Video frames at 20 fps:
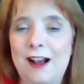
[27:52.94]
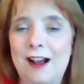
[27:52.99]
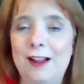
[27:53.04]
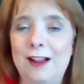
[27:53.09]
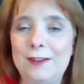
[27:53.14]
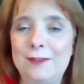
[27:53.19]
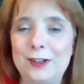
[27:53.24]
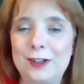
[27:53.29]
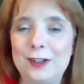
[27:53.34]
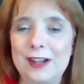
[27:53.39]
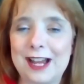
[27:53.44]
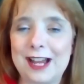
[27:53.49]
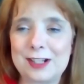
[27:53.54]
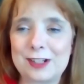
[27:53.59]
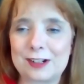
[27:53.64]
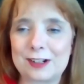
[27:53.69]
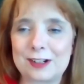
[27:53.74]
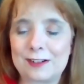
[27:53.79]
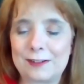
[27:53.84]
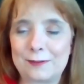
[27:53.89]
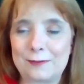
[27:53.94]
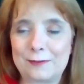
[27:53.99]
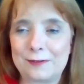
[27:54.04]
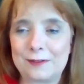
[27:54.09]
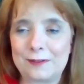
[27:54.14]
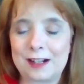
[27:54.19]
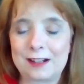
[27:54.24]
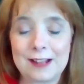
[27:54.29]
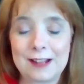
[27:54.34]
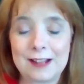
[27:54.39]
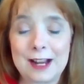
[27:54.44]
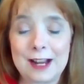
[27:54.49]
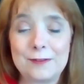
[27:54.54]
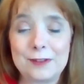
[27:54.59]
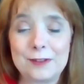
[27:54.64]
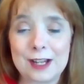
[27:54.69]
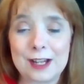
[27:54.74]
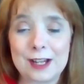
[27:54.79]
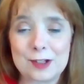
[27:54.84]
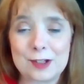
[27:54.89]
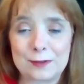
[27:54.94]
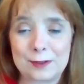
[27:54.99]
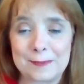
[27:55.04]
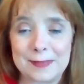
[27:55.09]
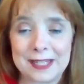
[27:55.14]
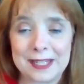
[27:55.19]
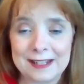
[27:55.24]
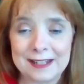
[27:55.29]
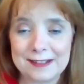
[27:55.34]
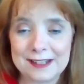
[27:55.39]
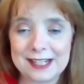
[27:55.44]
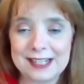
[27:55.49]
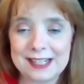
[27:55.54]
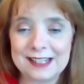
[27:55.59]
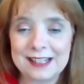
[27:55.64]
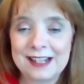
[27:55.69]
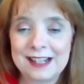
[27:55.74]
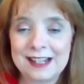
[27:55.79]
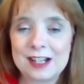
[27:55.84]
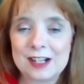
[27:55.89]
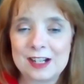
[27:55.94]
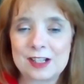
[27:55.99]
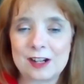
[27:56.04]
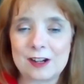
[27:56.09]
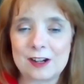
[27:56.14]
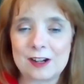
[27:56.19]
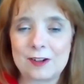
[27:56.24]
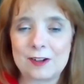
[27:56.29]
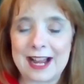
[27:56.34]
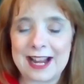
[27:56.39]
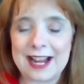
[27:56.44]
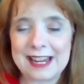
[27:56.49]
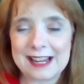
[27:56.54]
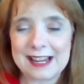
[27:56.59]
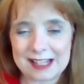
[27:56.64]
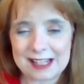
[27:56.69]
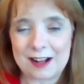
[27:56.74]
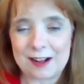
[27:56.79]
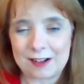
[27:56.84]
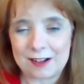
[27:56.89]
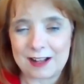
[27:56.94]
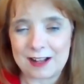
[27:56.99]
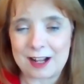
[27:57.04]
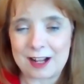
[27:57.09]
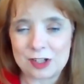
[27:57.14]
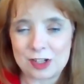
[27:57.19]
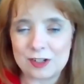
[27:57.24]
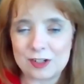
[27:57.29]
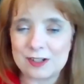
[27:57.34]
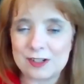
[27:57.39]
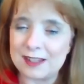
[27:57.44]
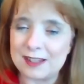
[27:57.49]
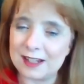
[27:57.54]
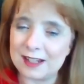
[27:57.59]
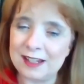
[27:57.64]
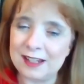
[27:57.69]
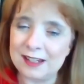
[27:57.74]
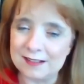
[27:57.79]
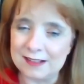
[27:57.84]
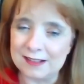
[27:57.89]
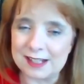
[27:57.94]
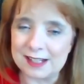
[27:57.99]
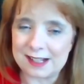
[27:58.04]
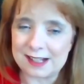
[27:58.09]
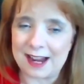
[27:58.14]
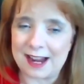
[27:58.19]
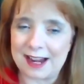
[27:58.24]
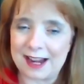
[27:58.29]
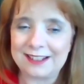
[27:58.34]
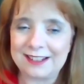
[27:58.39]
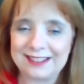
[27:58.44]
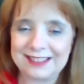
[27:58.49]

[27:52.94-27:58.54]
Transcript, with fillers: all of you guys are a lot of you guys are from England. So I guess I'll I'll choose the England side